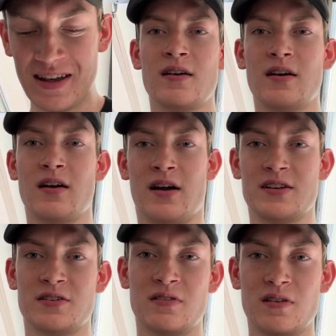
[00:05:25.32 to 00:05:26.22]

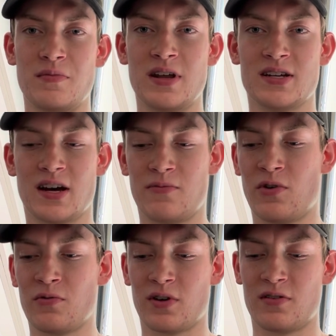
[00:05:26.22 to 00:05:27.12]
Alright, so in the meantime,
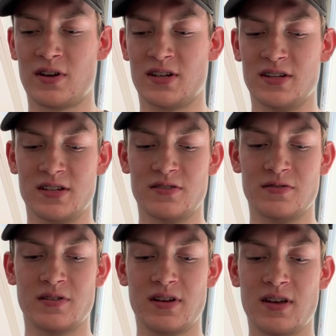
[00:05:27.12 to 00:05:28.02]
what we're going to
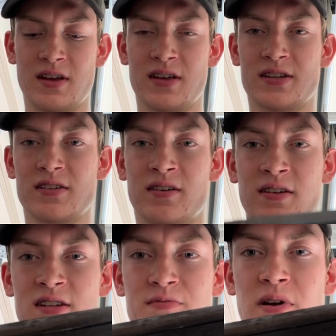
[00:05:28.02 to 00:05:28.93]
do is
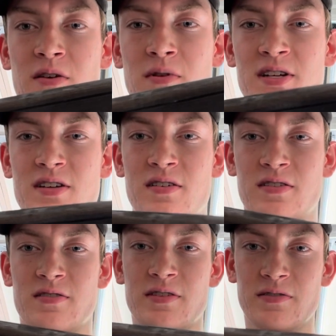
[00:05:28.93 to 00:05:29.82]
on this spare Westar
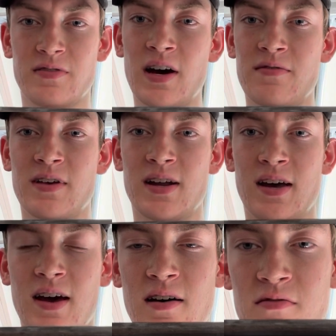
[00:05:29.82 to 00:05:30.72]
35 that I
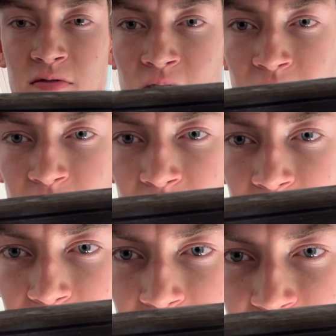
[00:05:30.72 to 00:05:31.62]
have,
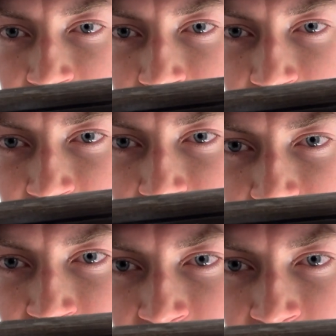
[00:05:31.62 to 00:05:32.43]
you can see there's a screw